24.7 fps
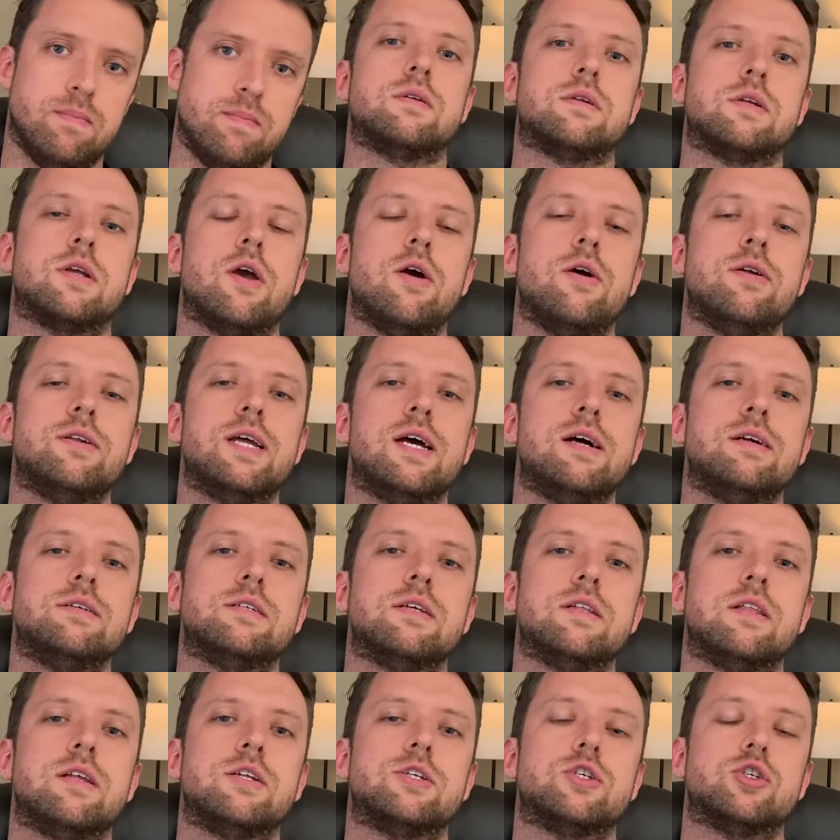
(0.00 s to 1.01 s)
Go down to
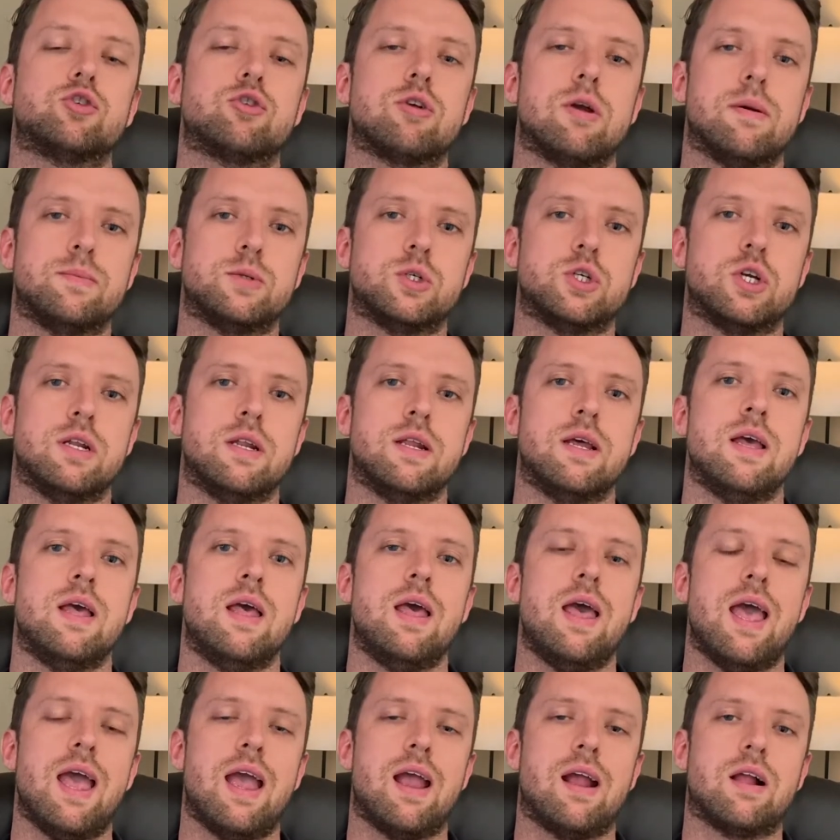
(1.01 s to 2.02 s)
the description
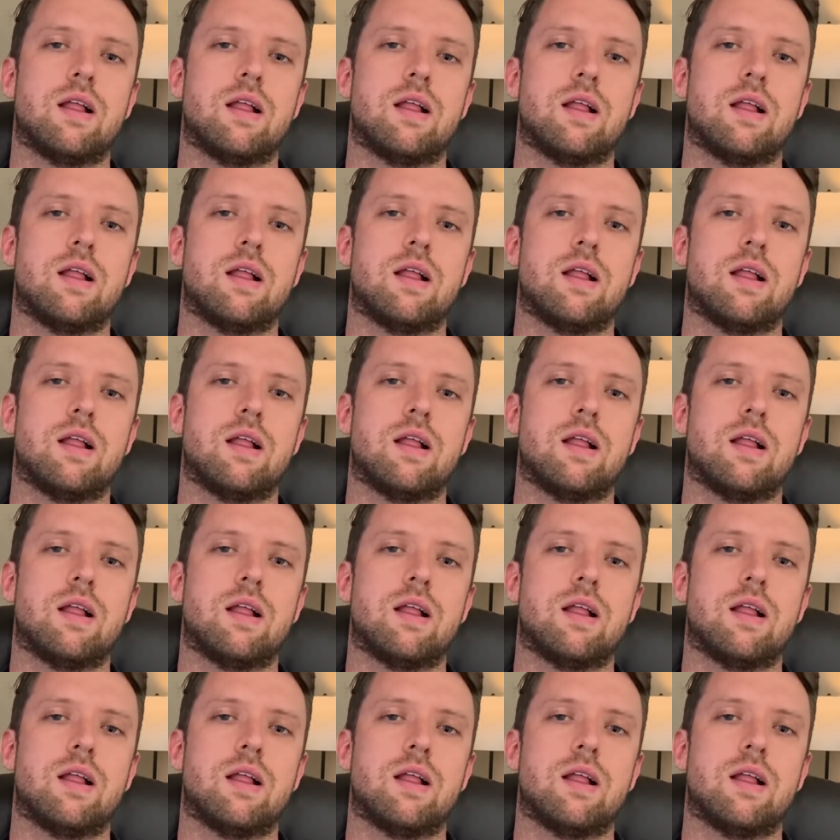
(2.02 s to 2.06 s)
and